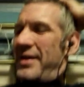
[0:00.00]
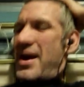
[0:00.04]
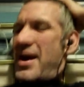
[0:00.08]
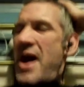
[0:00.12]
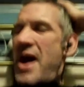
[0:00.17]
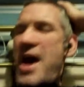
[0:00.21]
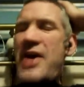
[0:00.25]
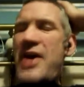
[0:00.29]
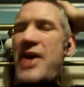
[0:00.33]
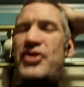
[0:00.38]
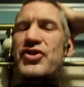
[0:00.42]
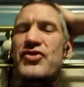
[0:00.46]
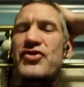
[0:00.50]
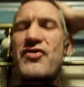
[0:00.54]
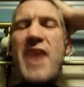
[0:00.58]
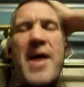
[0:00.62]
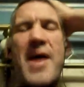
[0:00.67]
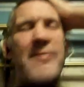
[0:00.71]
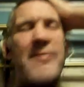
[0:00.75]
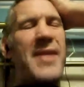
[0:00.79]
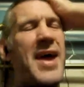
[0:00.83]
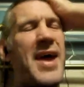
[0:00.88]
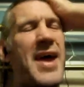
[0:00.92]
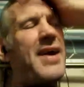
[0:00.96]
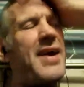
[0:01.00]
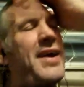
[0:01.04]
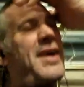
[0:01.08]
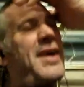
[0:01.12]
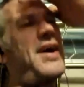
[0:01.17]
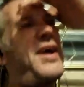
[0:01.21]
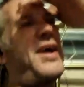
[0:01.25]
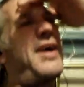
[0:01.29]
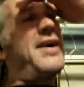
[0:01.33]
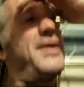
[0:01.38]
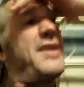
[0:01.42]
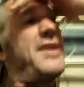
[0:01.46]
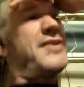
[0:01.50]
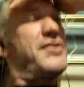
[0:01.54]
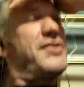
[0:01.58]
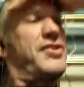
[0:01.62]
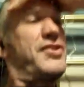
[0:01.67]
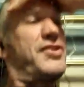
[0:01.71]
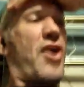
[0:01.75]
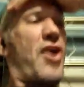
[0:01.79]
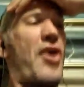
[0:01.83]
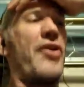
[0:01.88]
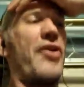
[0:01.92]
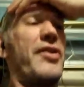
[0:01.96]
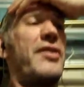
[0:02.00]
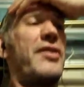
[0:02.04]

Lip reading: Yeah, you scrap that. Yeah, that's gone.